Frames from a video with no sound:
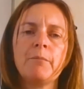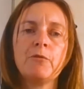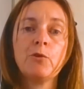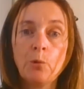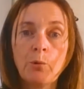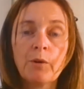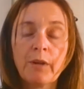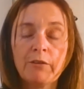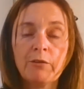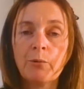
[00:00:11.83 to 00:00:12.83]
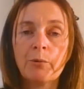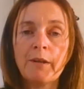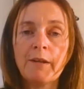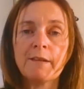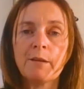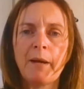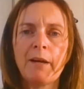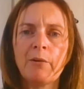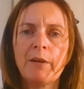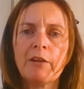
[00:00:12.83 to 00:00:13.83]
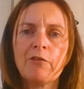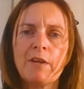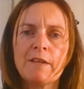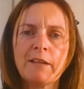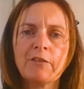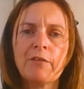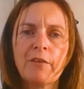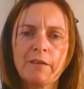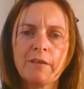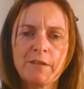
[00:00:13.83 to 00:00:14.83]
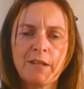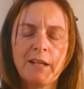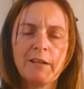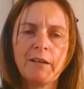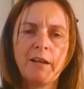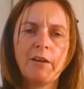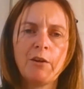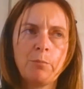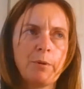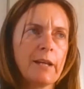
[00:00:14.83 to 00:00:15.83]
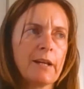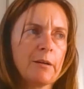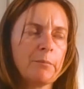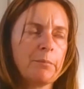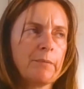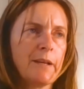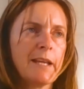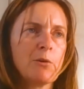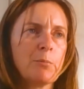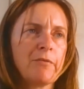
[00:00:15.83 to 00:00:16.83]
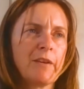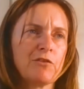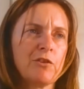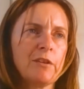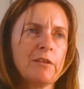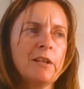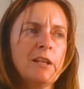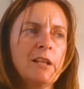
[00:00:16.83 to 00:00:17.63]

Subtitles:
talk and noise about increasing diversity and opening up the legal profession